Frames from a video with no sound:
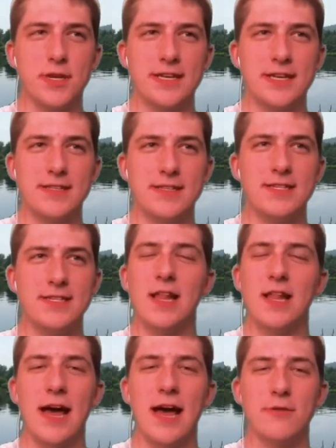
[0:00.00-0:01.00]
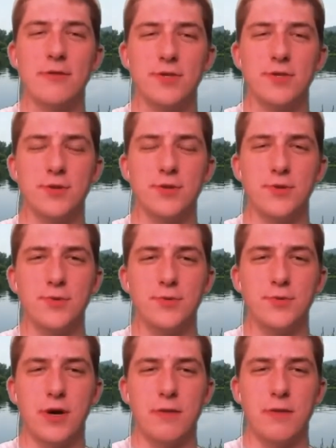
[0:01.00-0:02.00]
is not allowed
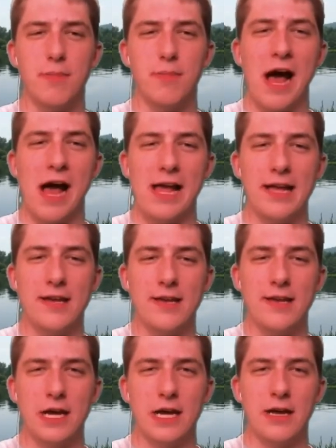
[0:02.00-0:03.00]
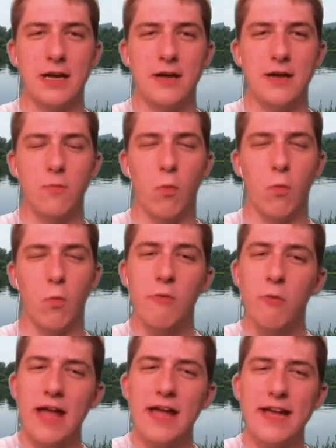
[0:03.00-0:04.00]
to buy uh,
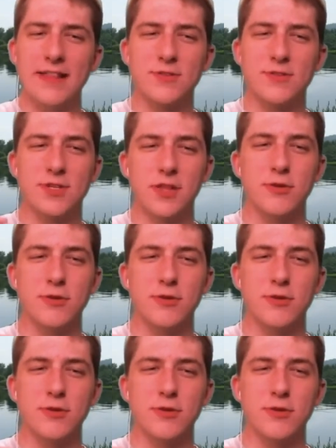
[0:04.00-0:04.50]
Huawei, and there's another